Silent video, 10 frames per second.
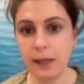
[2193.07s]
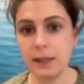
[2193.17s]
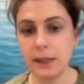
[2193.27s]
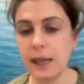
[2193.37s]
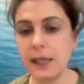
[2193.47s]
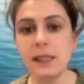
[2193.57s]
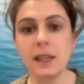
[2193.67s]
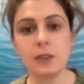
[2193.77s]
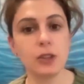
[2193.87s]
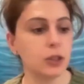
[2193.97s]
It's easier
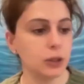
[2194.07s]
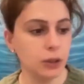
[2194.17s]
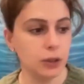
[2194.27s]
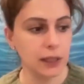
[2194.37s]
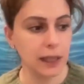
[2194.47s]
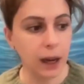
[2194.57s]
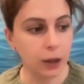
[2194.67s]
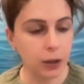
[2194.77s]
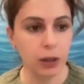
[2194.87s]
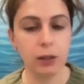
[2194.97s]
to turn to
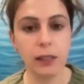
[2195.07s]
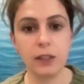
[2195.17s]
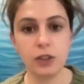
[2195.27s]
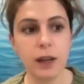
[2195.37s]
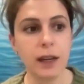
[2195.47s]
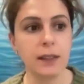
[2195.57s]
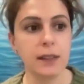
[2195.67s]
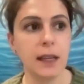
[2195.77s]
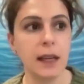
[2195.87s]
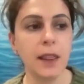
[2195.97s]
alcohol and drugs
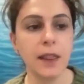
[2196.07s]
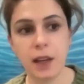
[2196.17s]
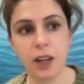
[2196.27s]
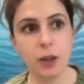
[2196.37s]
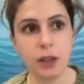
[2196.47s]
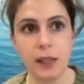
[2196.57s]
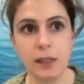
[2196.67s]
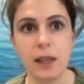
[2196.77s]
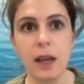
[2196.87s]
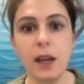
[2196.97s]
and other narcotics